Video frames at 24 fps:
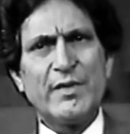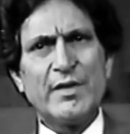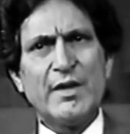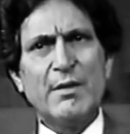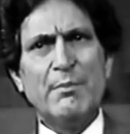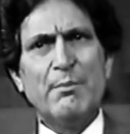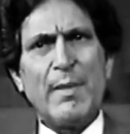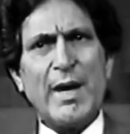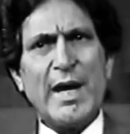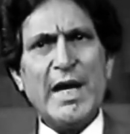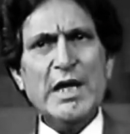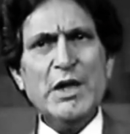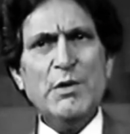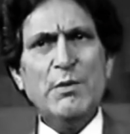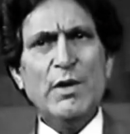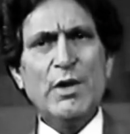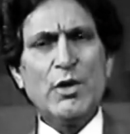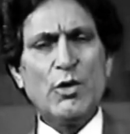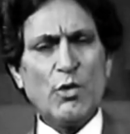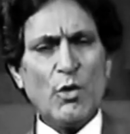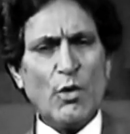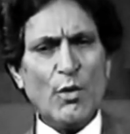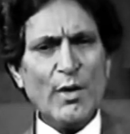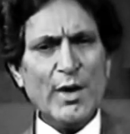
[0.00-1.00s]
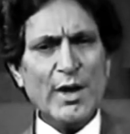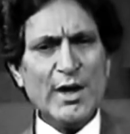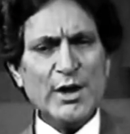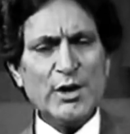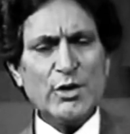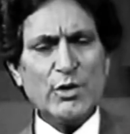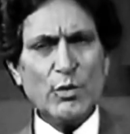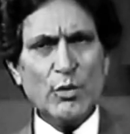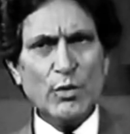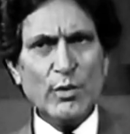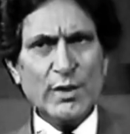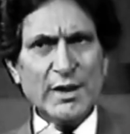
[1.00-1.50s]
The mind will go
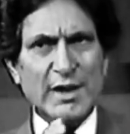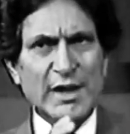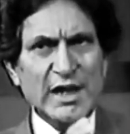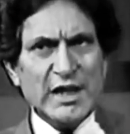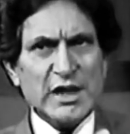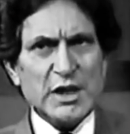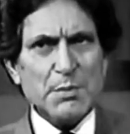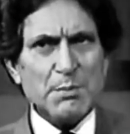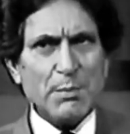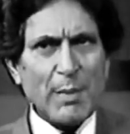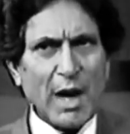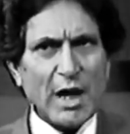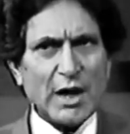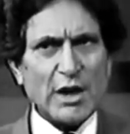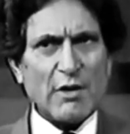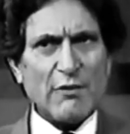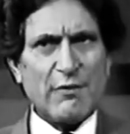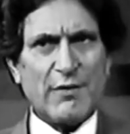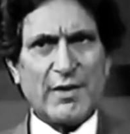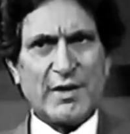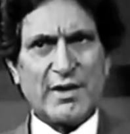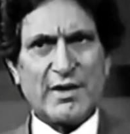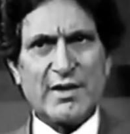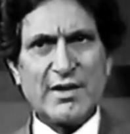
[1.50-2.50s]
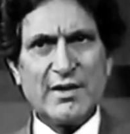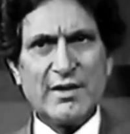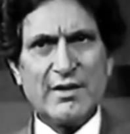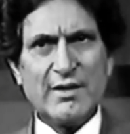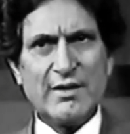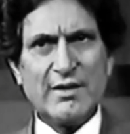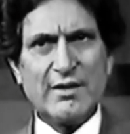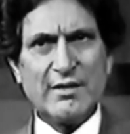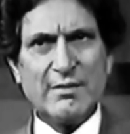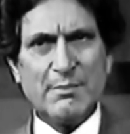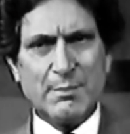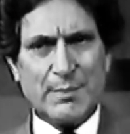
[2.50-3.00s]
into each part of it,
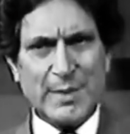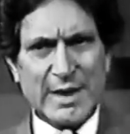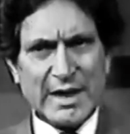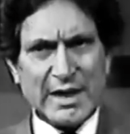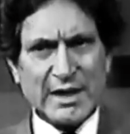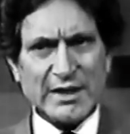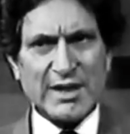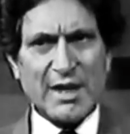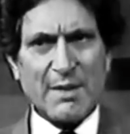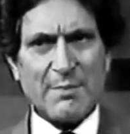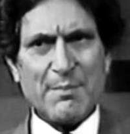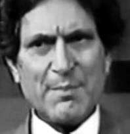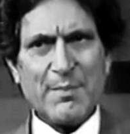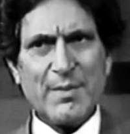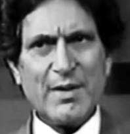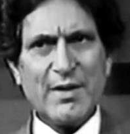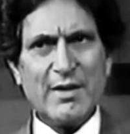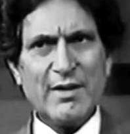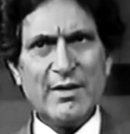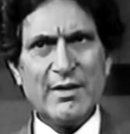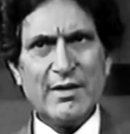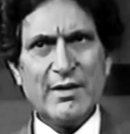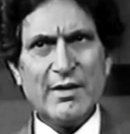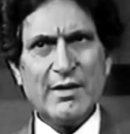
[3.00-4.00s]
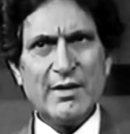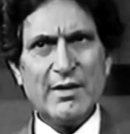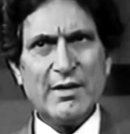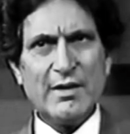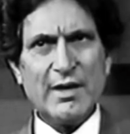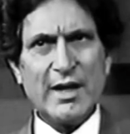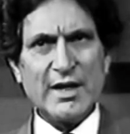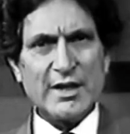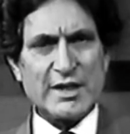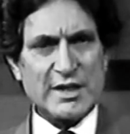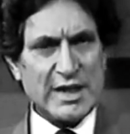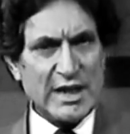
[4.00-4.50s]
break it up,
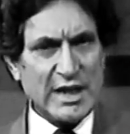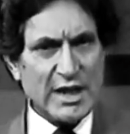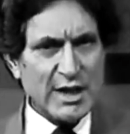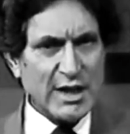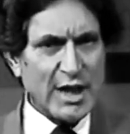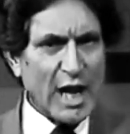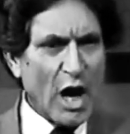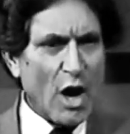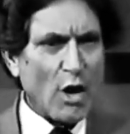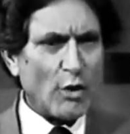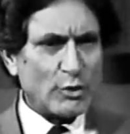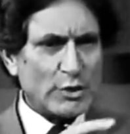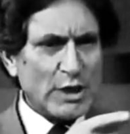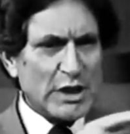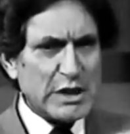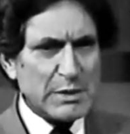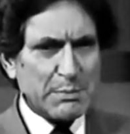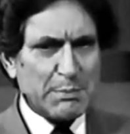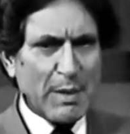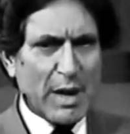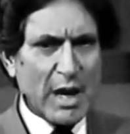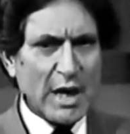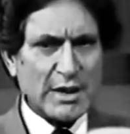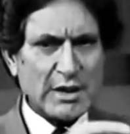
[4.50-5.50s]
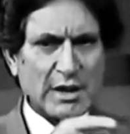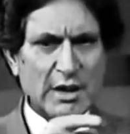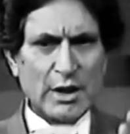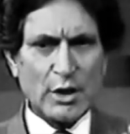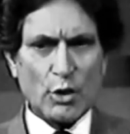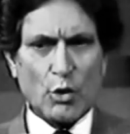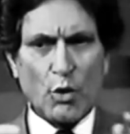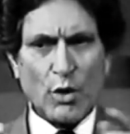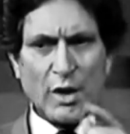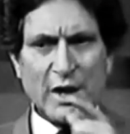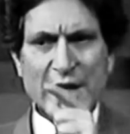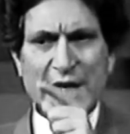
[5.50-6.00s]
and say, now this part
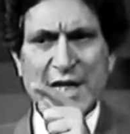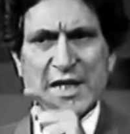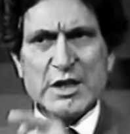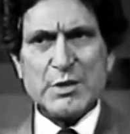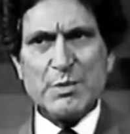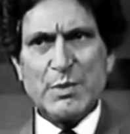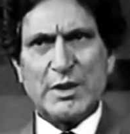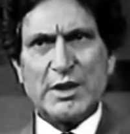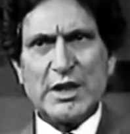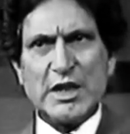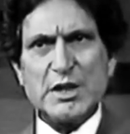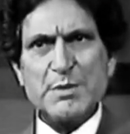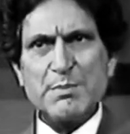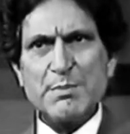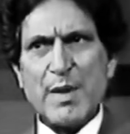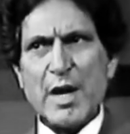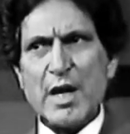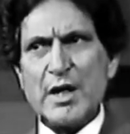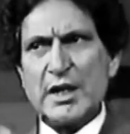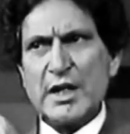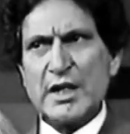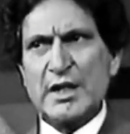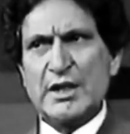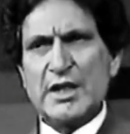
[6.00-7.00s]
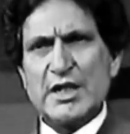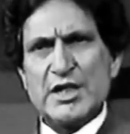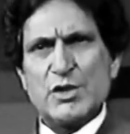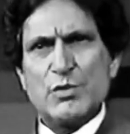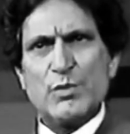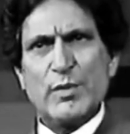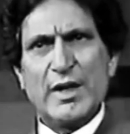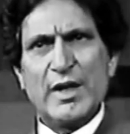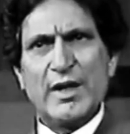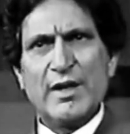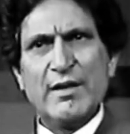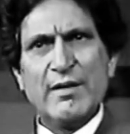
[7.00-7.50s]
correlates with this part in
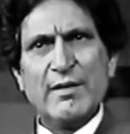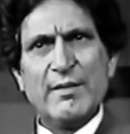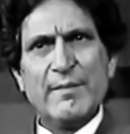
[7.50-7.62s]
this way.